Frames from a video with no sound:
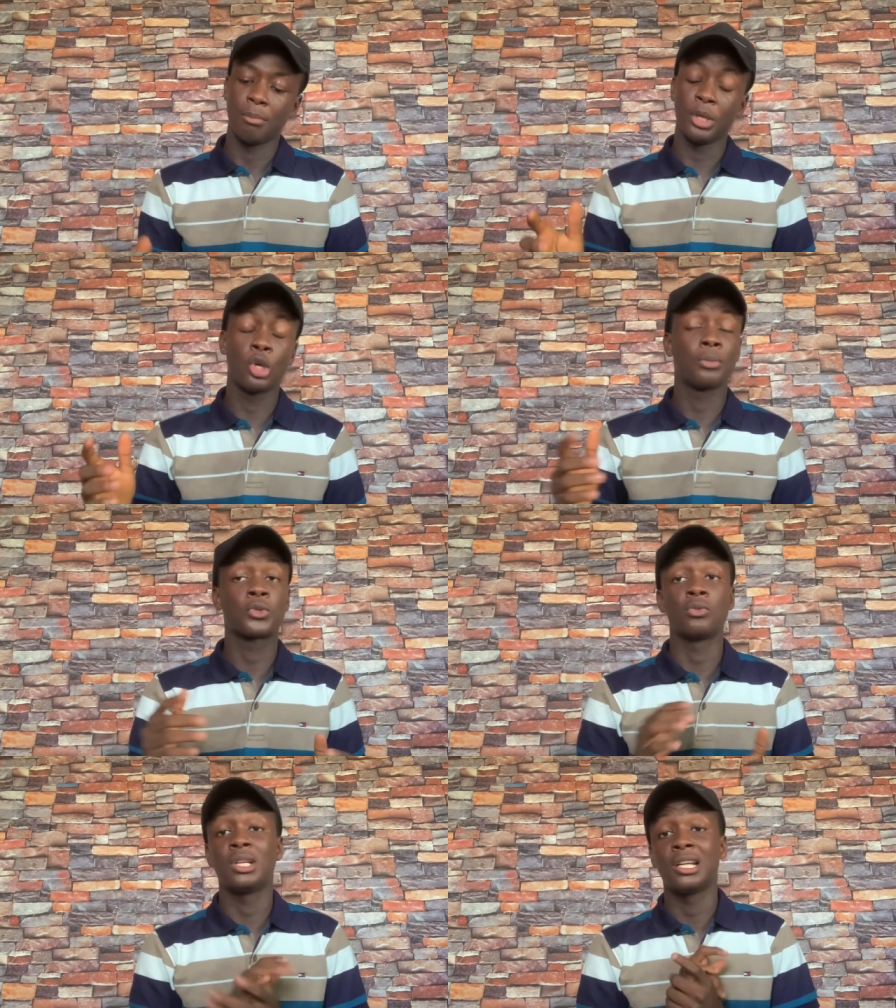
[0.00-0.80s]
big ups
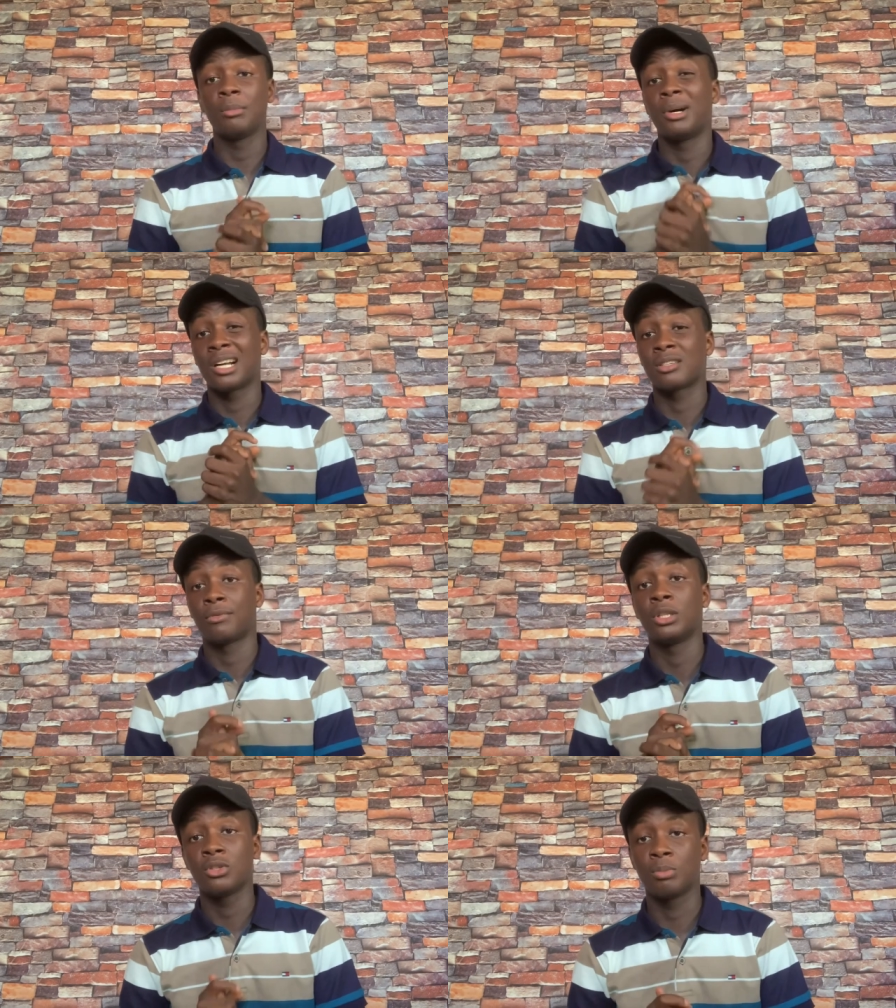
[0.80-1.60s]
to Danybazz
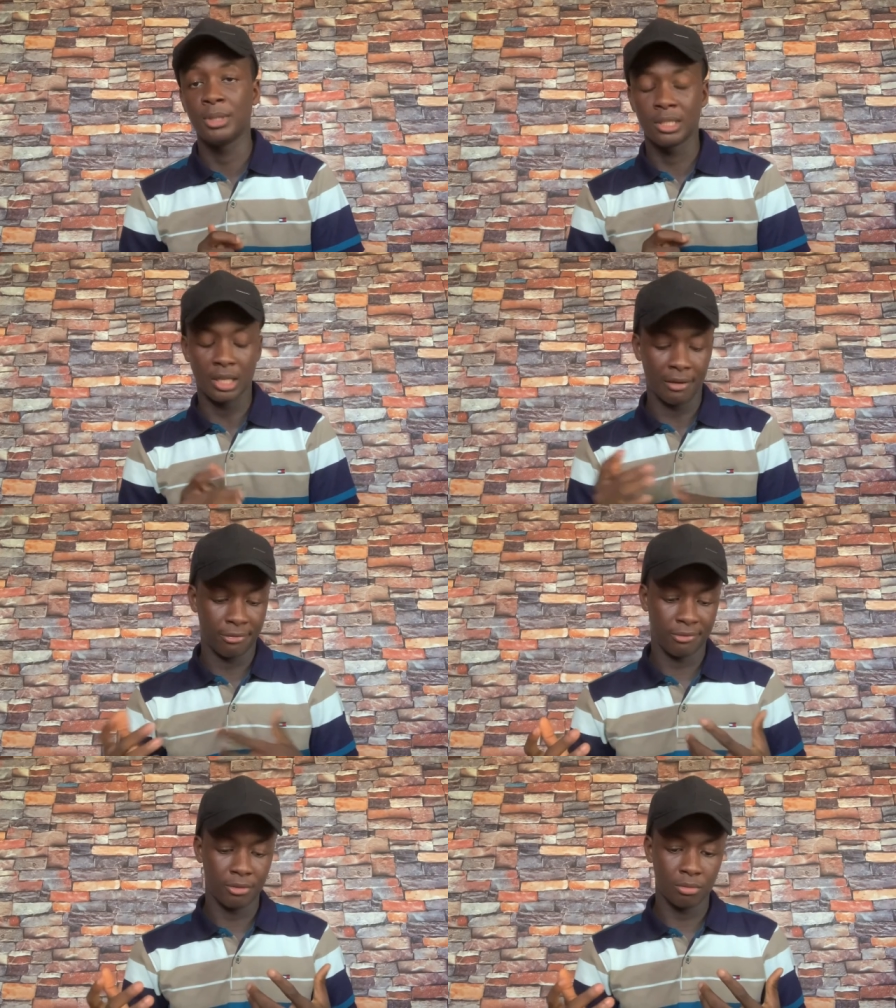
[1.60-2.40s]
for this beat. I
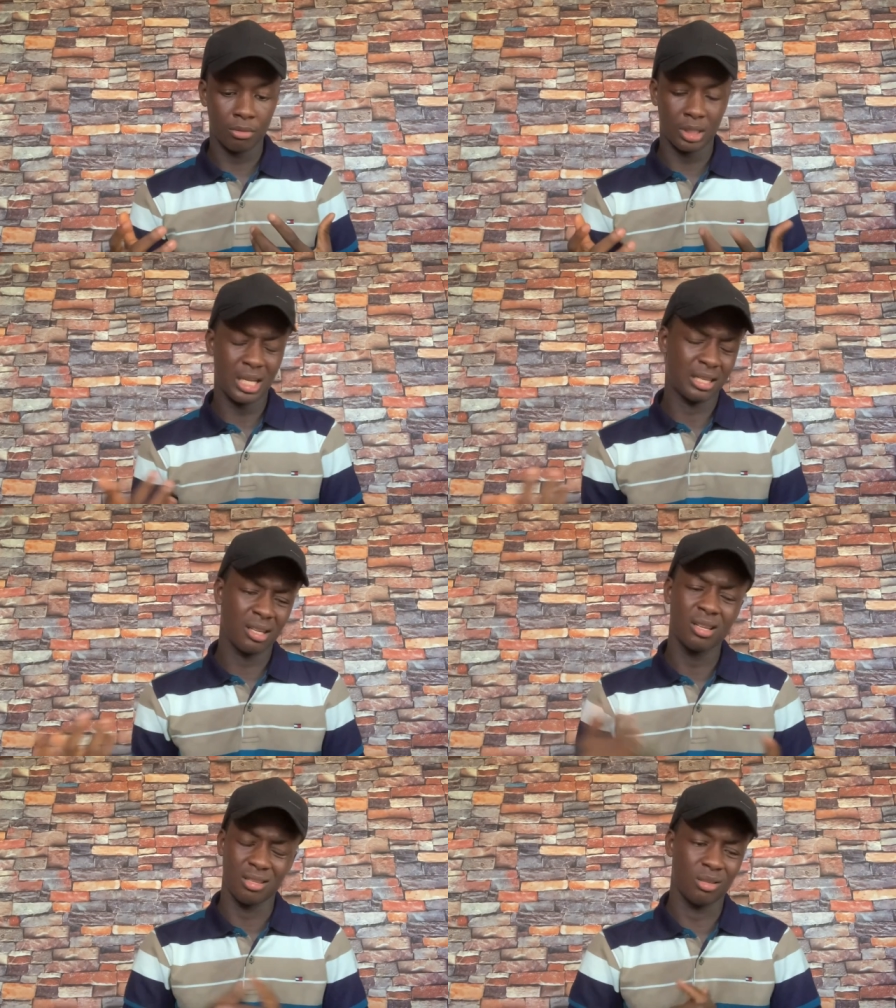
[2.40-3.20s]
feel, yeah, I
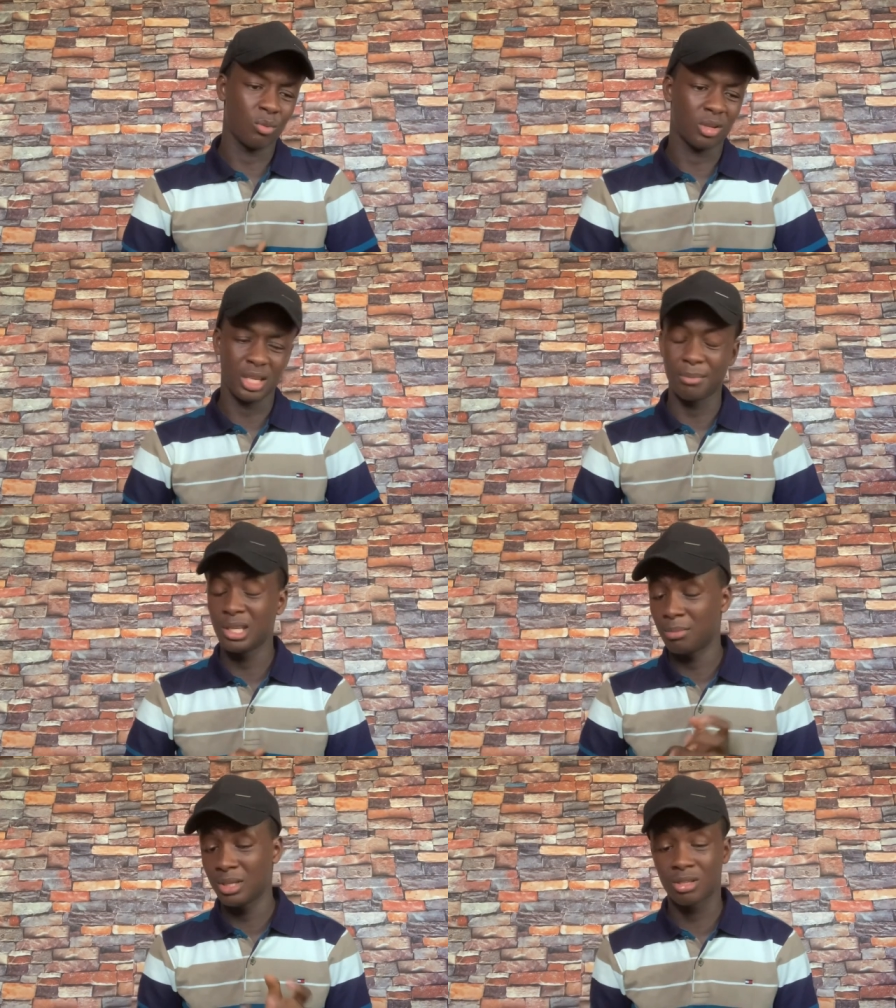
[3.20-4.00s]
think he's the one that
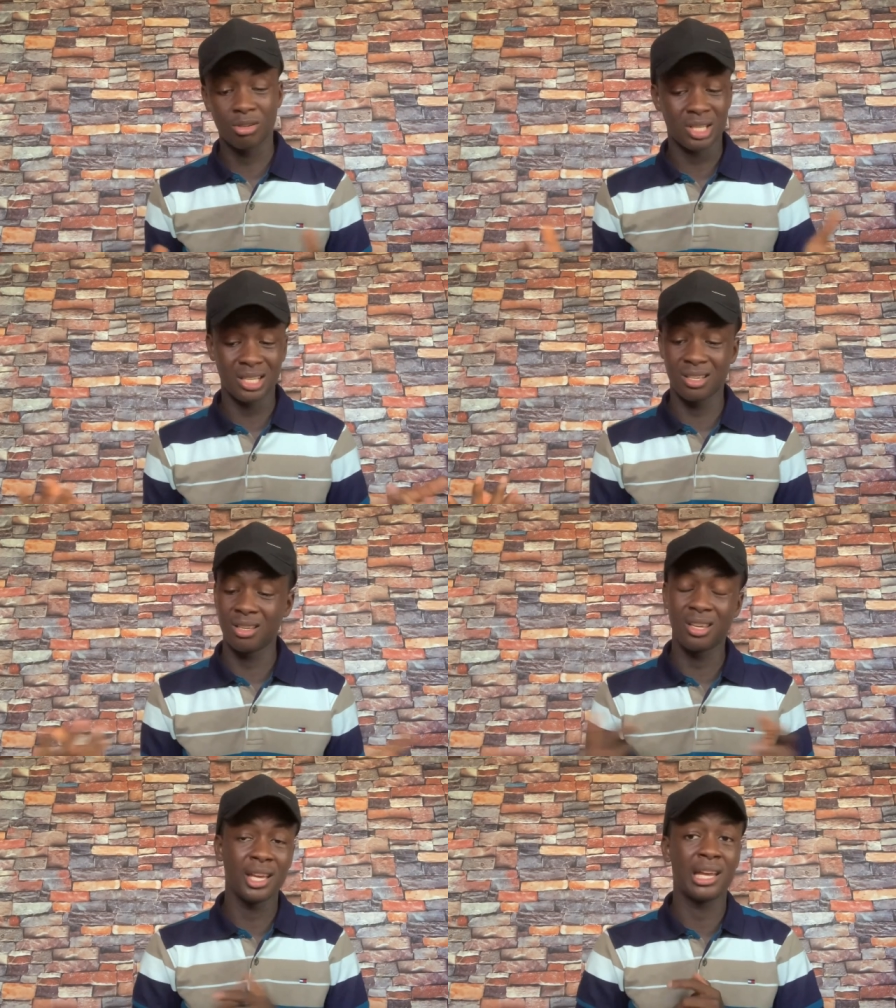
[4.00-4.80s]
made the beat because I didn't
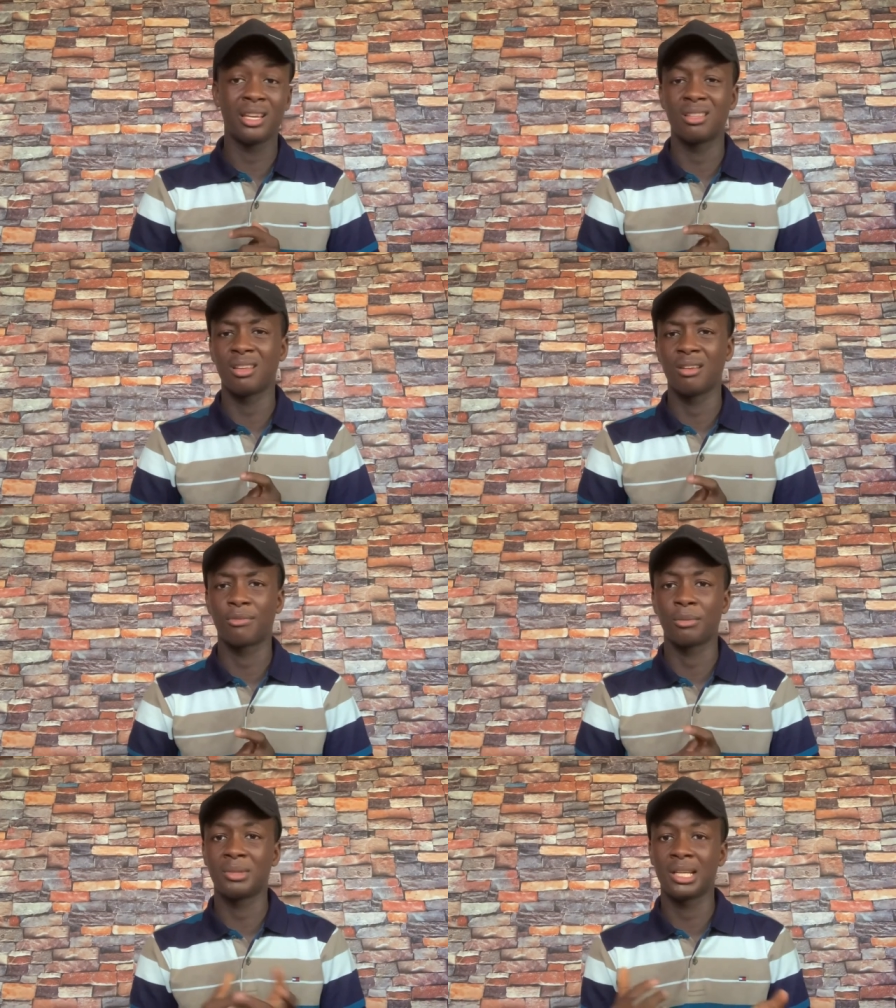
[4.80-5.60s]
hear anything
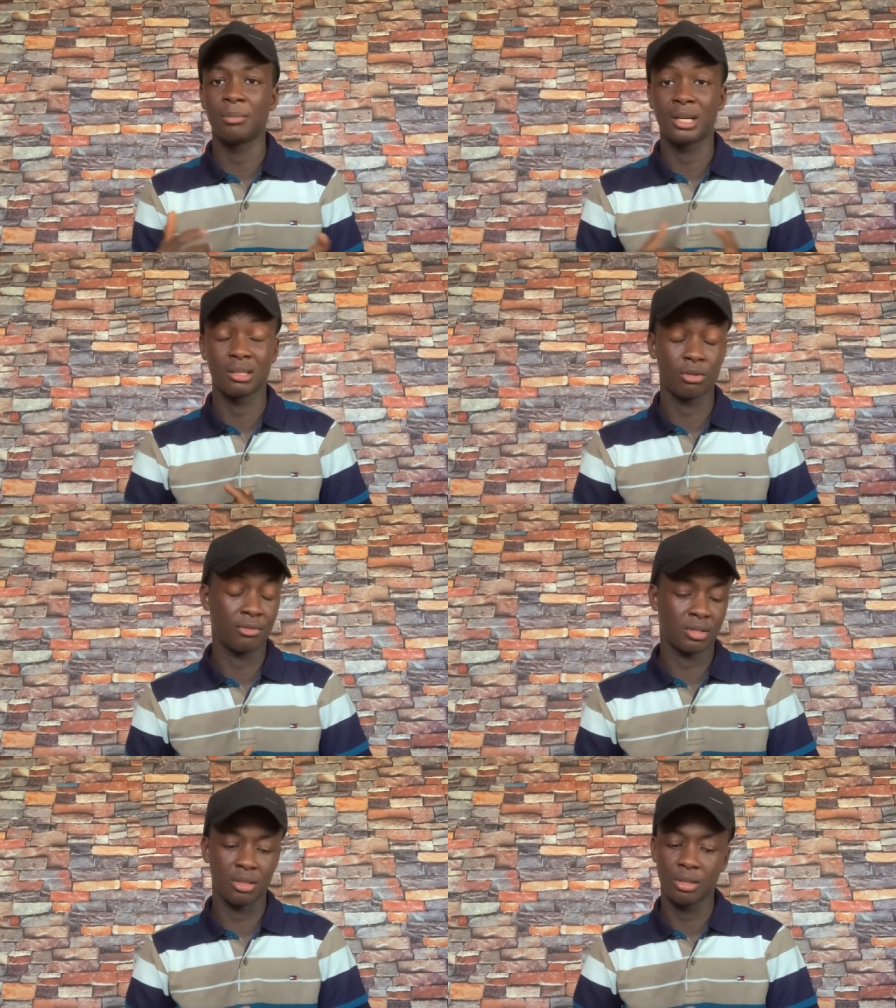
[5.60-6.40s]
from Danybazz.
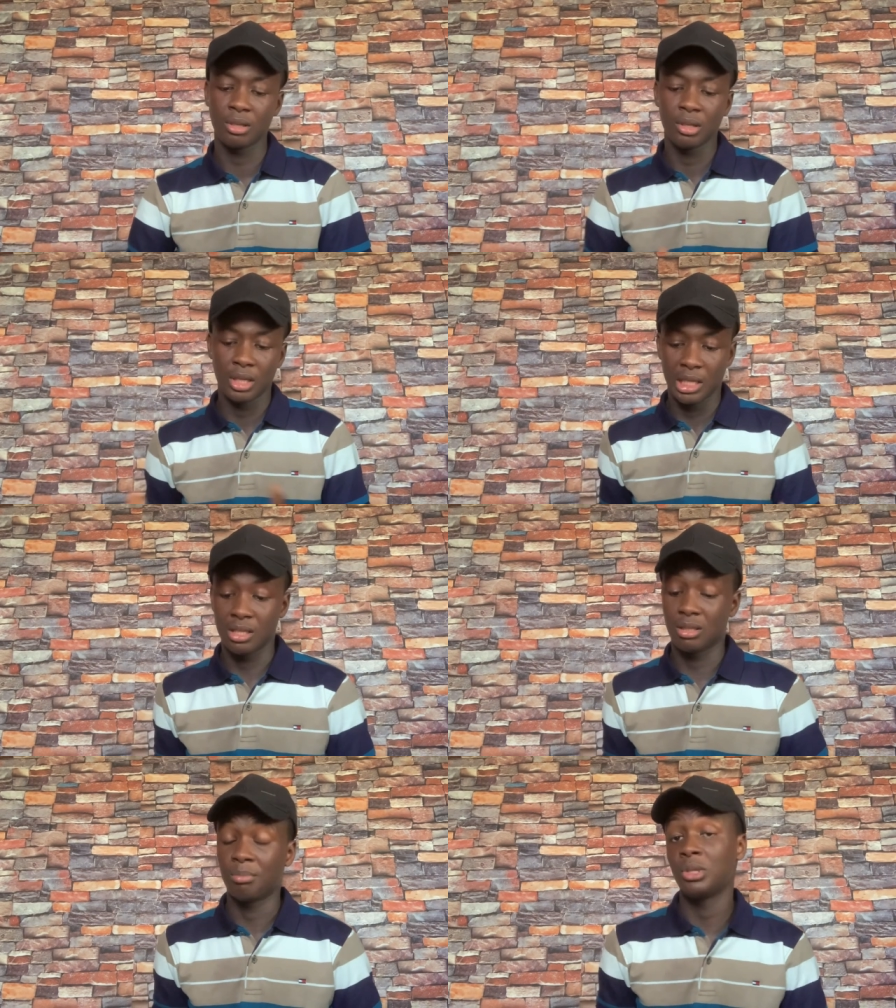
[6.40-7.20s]
Obviously,
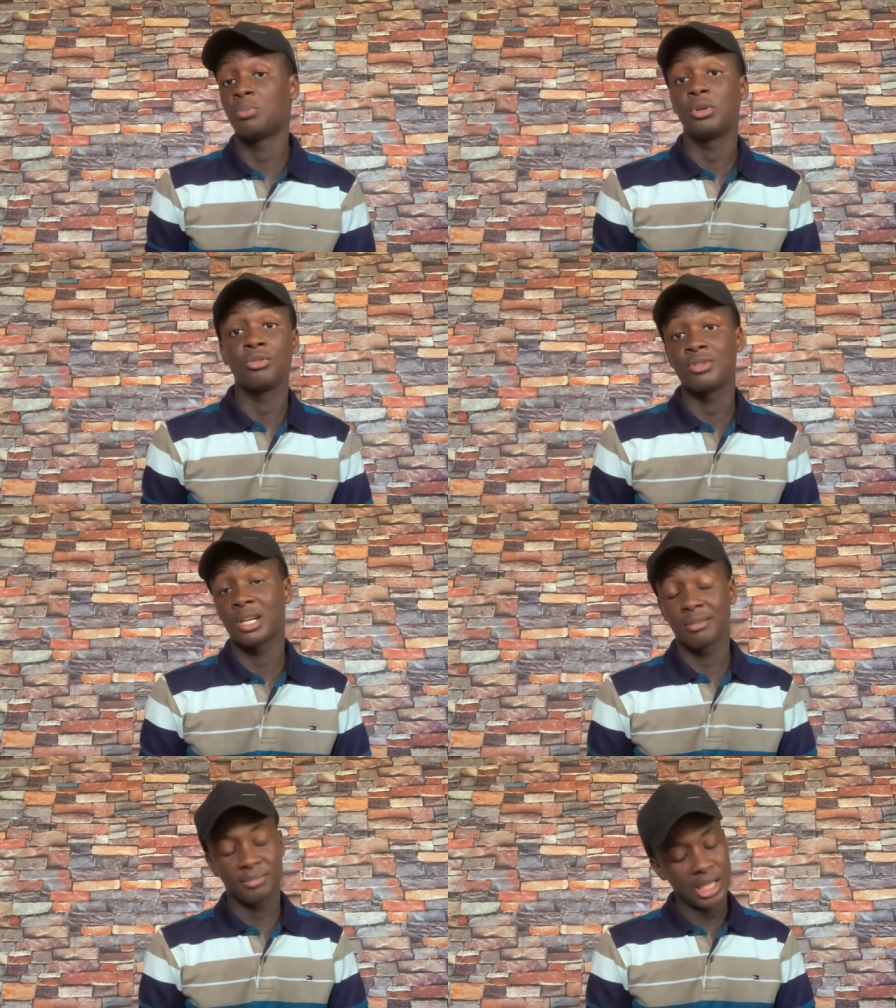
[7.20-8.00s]
he's the beat
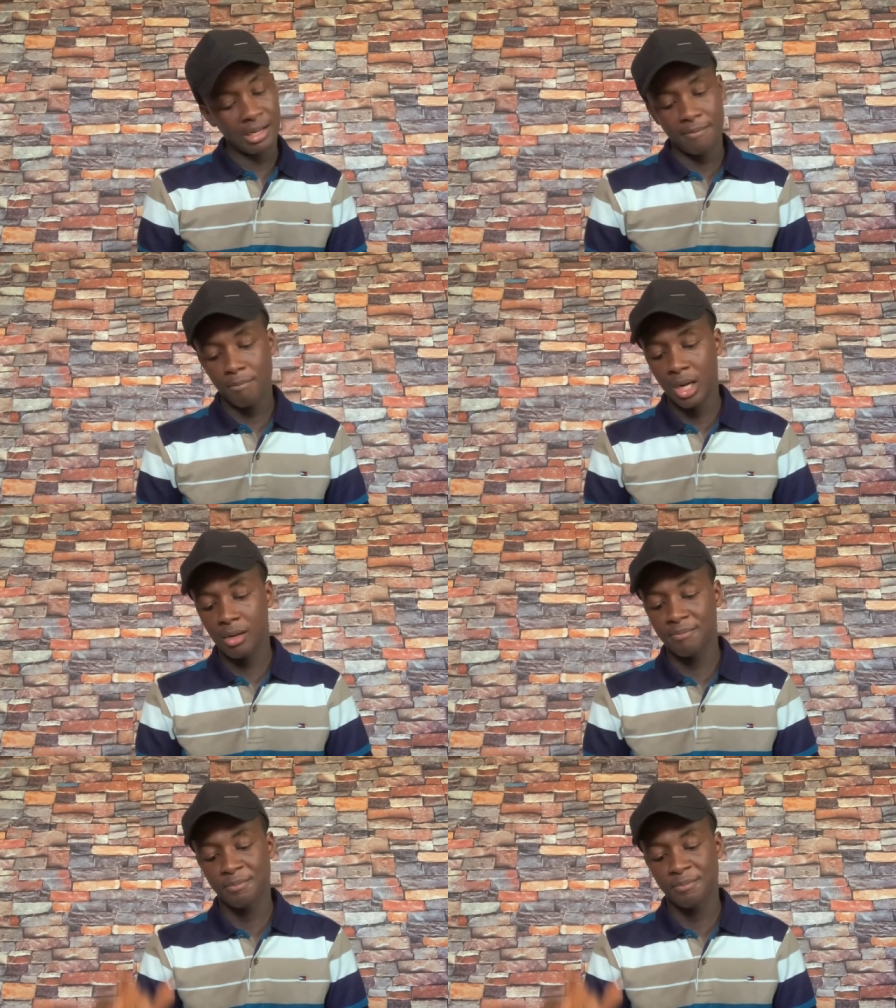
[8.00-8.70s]
producer. Yeah, bruh.